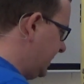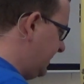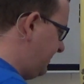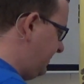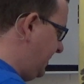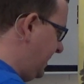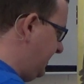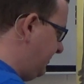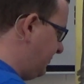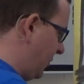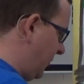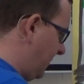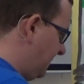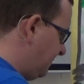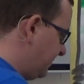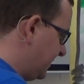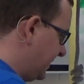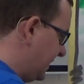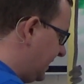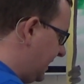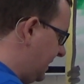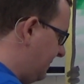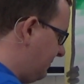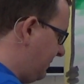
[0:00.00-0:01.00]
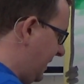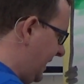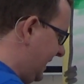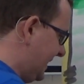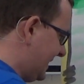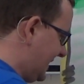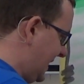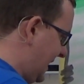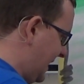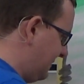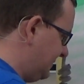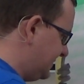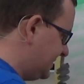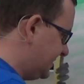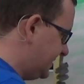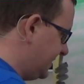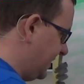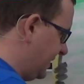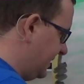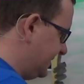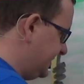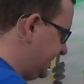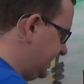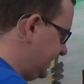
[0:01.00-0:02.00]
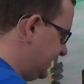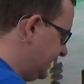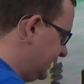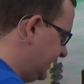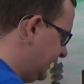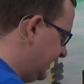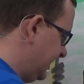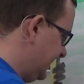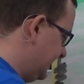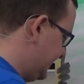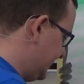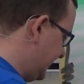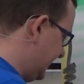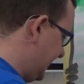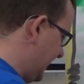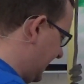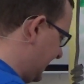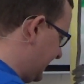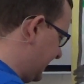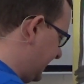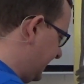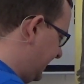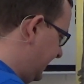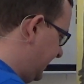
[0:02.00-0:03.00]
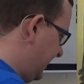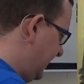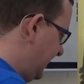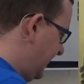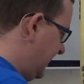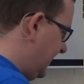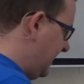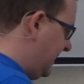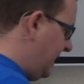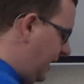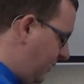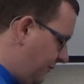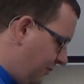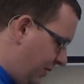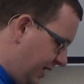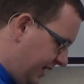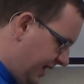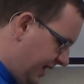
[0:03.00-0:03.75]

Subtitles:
people in Bethlehem started to gather. And when